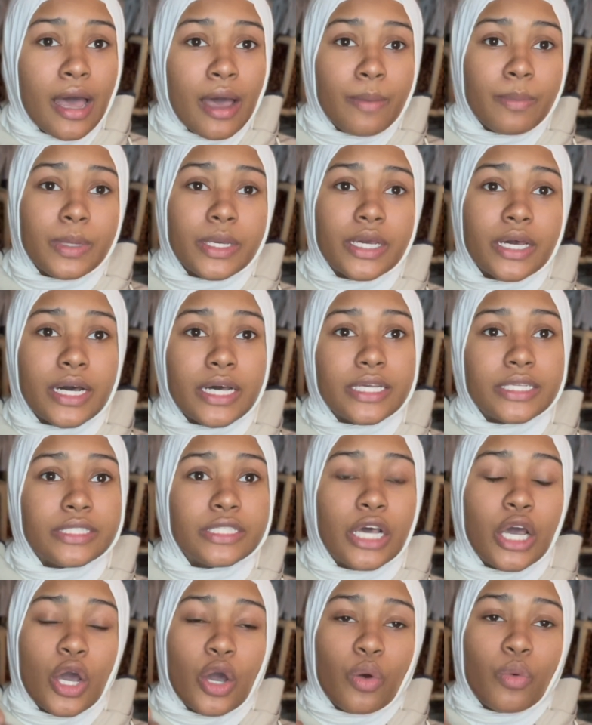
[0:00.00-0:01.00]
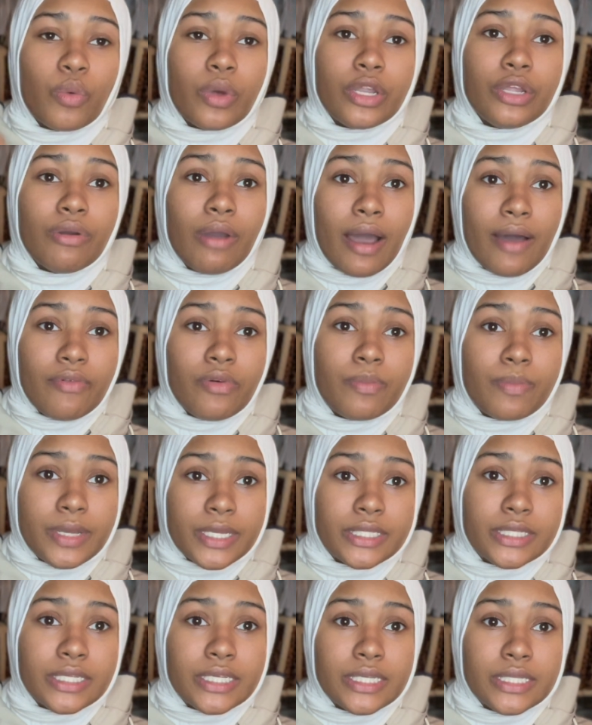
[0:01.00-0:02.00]
Because when you have a
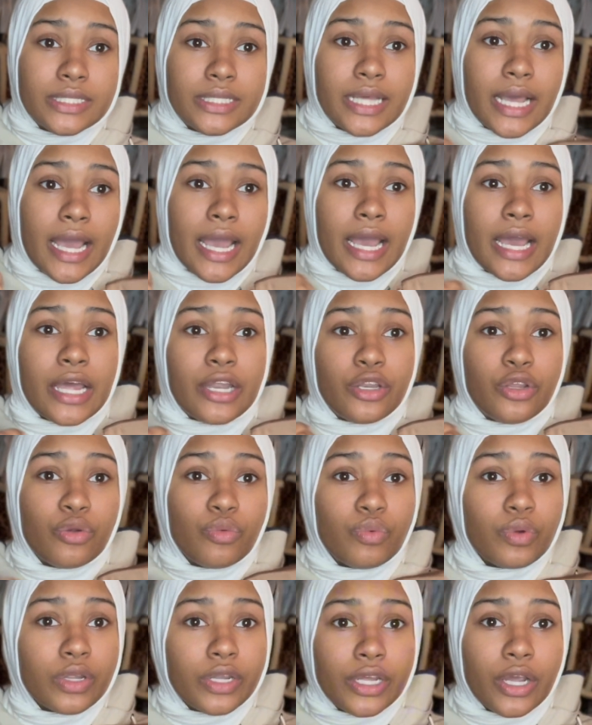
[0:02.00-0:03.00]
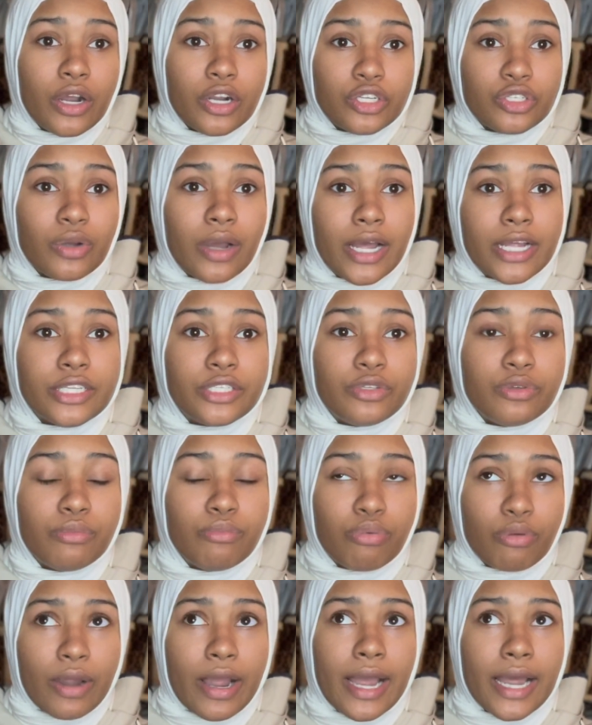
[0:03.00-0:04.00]
business and you really are trying to
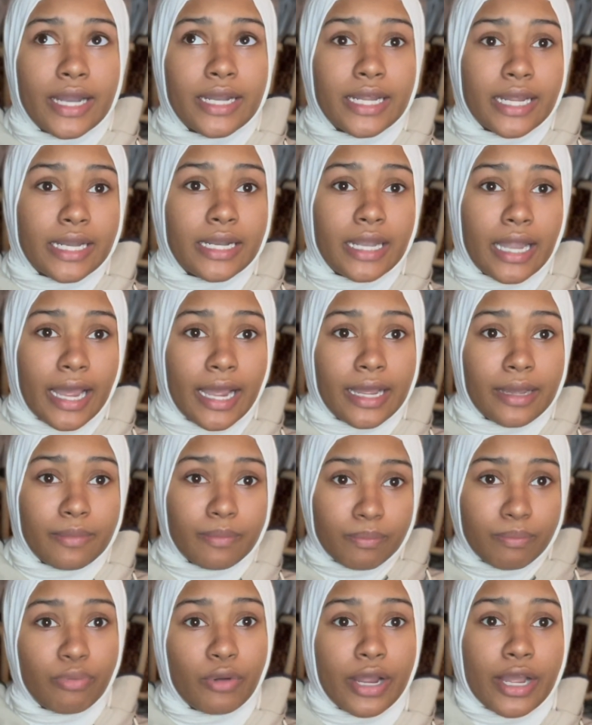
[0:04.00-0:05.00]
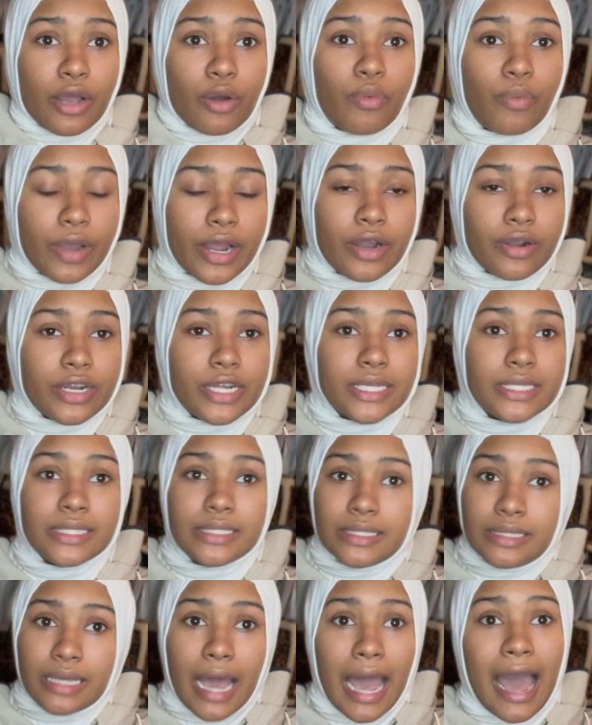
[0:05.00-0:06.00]
brand and like bring awareness,
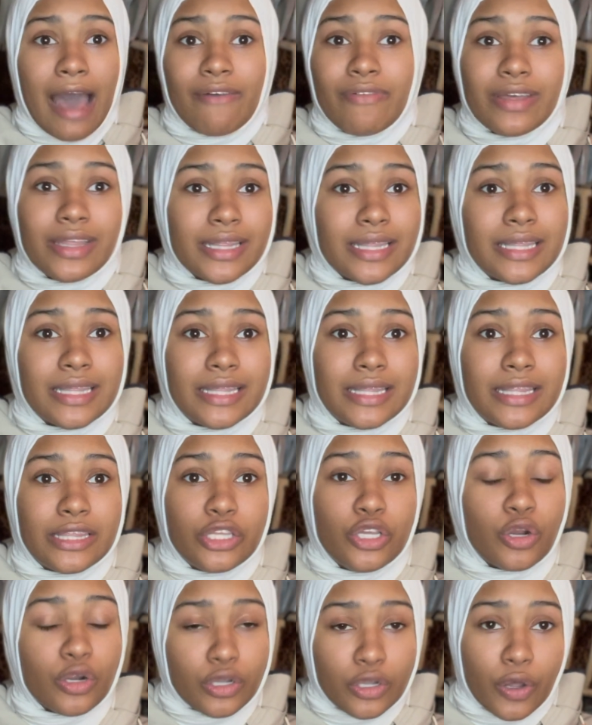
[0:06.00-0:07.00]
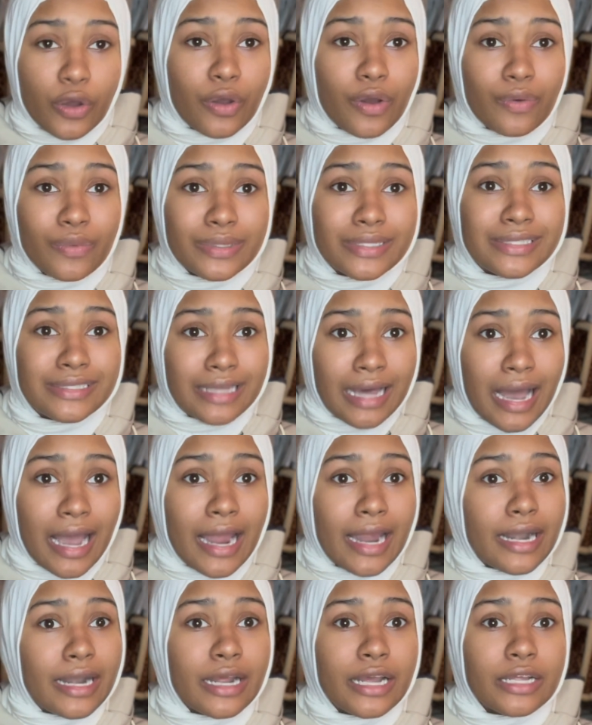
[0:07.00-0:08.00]
having your logo
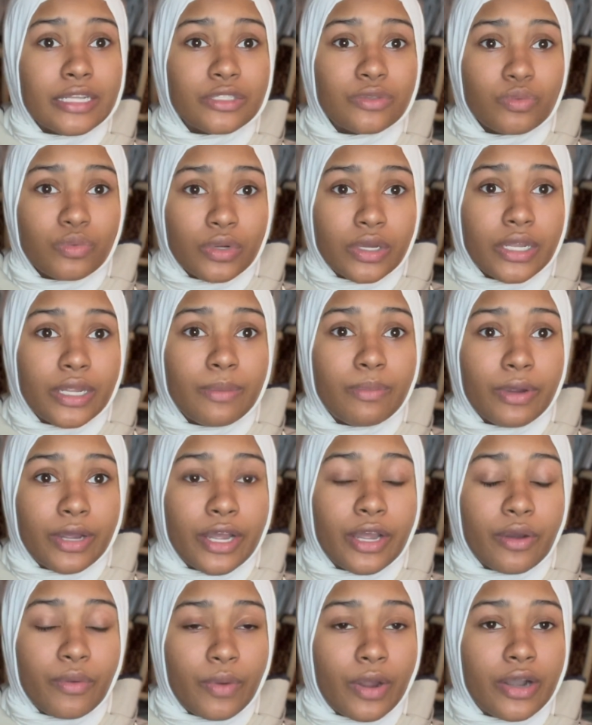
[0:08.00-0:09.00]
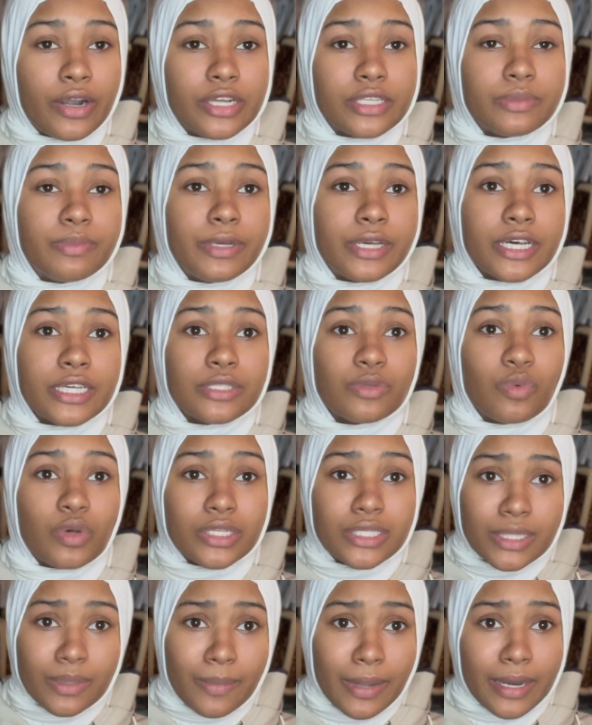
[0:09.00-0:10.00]
inside is really bringing awareness, because once
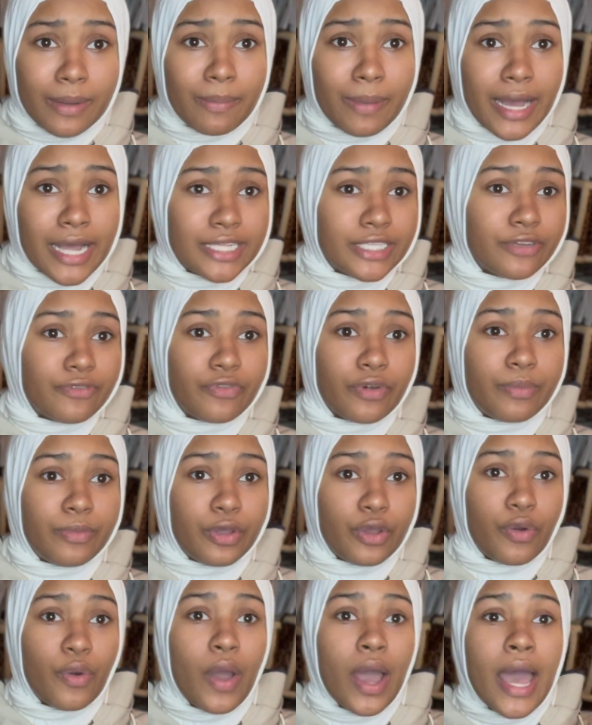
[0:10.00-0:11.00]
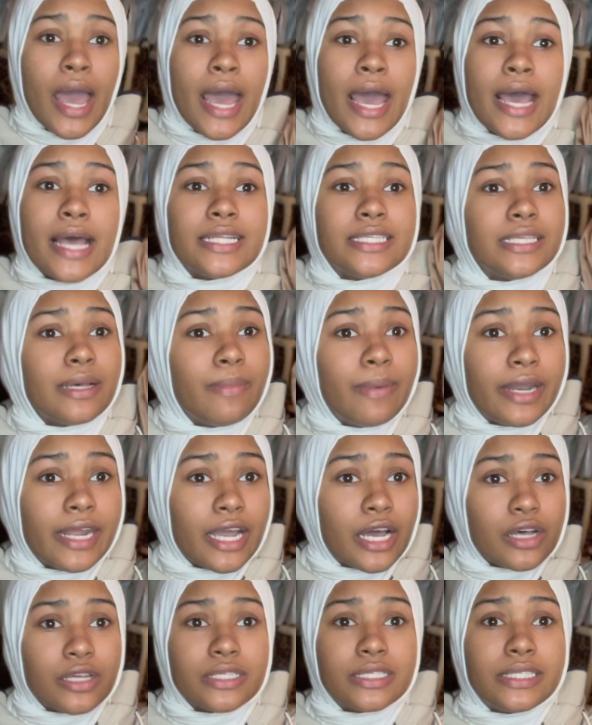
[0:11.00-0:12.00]
somebody buys it from you and somebody
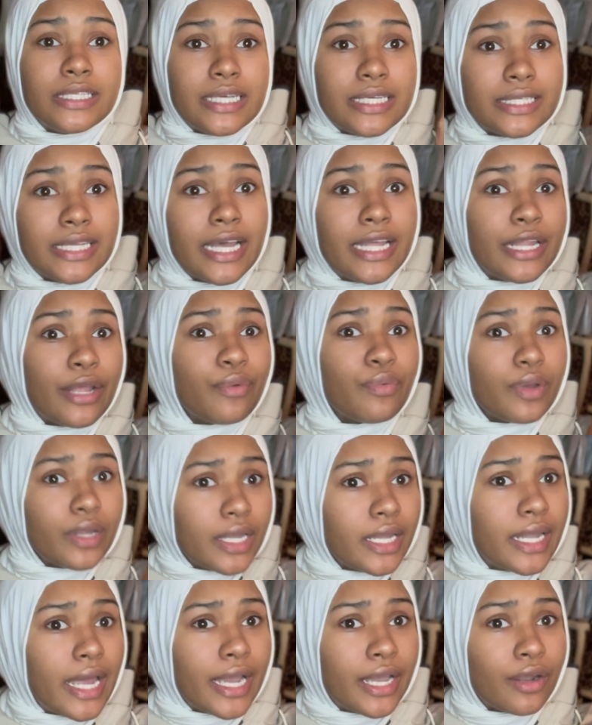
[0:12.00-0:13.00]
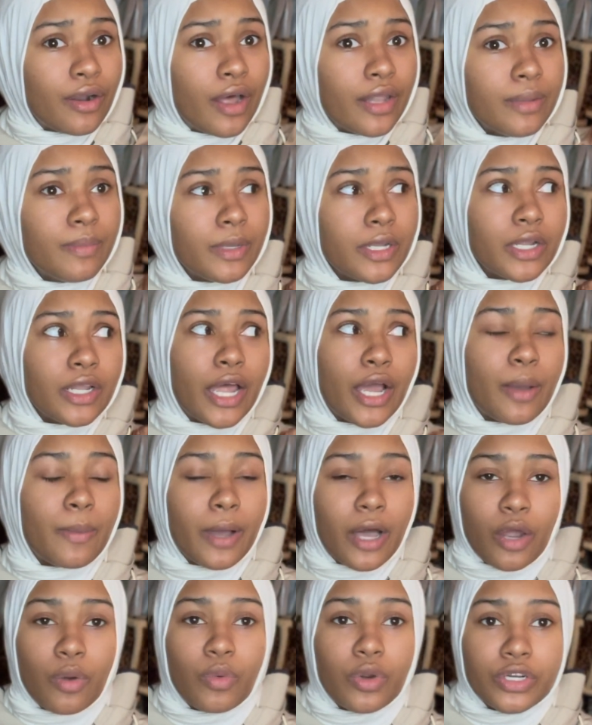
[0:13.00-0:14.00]
else sees it and they really like it on them and they're like, oh my
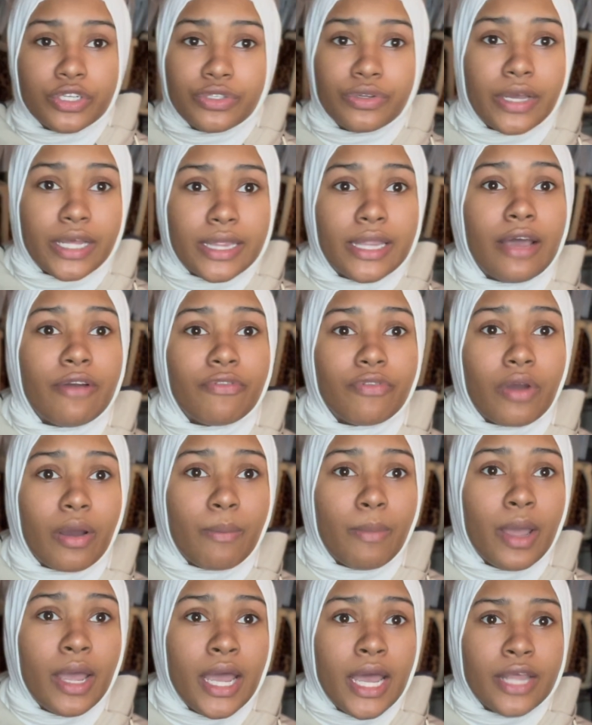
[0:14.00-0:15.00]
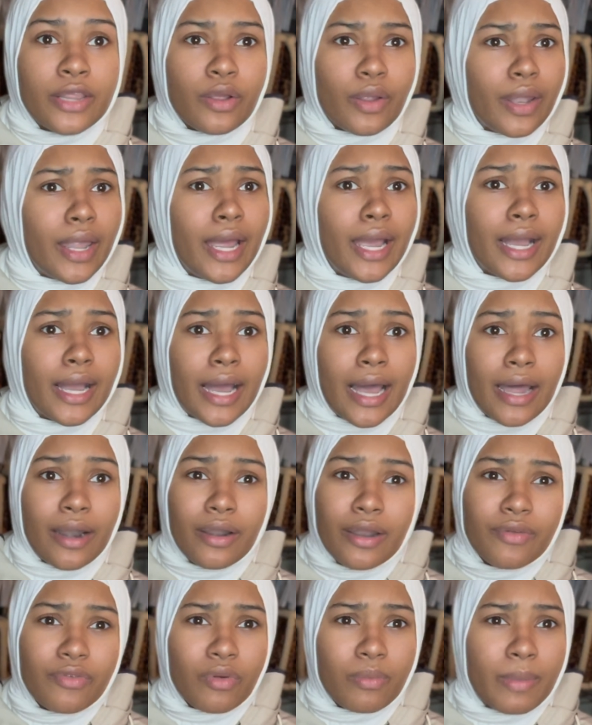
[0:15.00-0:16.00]
god, where did you get that from? They're like, I don't
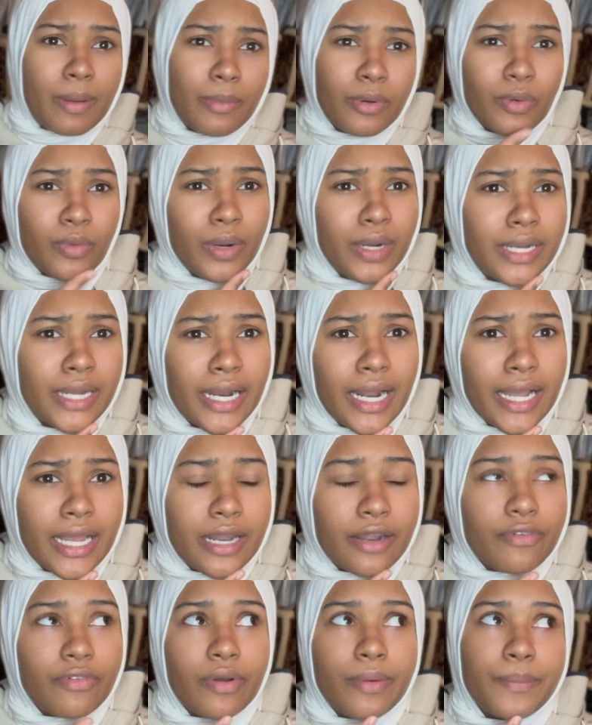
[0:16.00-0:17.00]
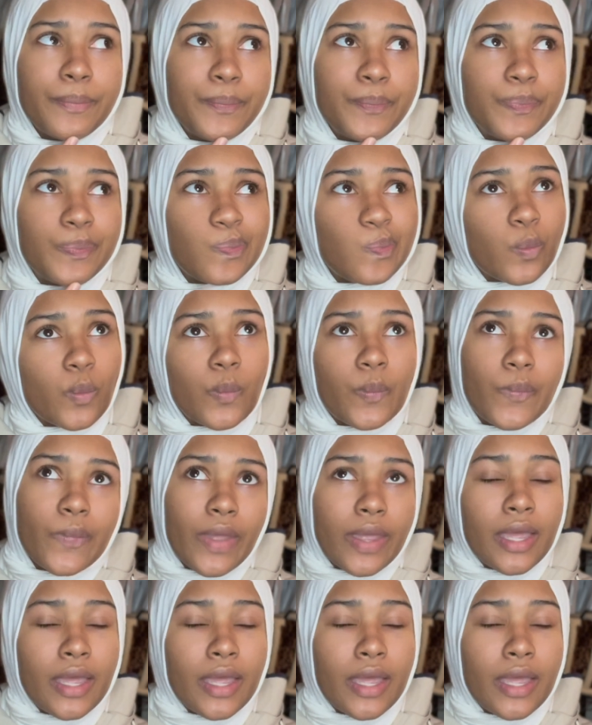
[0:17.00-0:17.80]
even remember, where did I get it from?